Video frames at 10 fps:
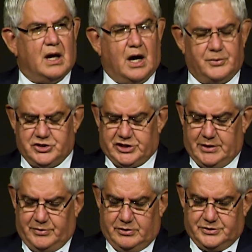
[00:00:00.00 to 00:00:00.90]
I want to share
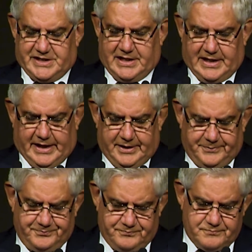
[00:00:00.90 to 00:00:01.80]
with you Sunday.
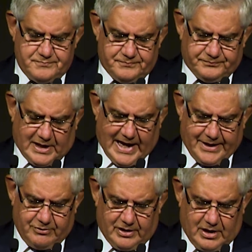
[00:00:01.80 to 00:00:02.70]

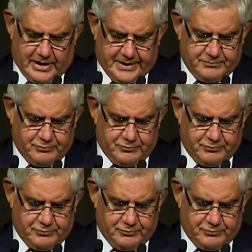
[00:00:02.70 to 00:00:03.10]
Anna and I